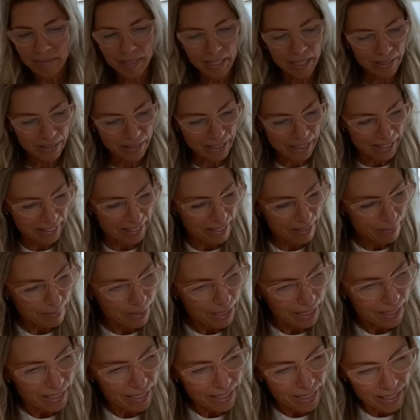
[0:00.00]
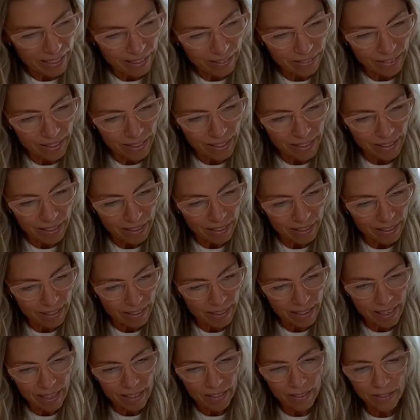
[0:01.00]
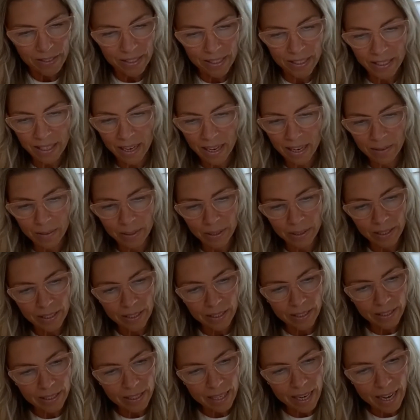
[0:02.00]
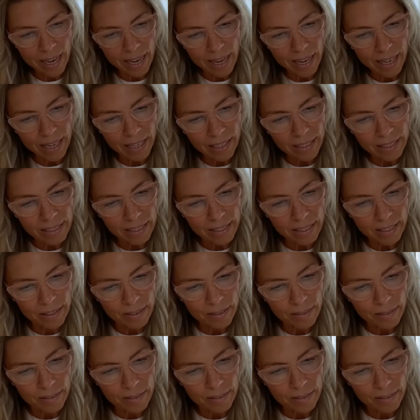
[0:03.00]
Okay, let me see if there's anything else I wanted to add.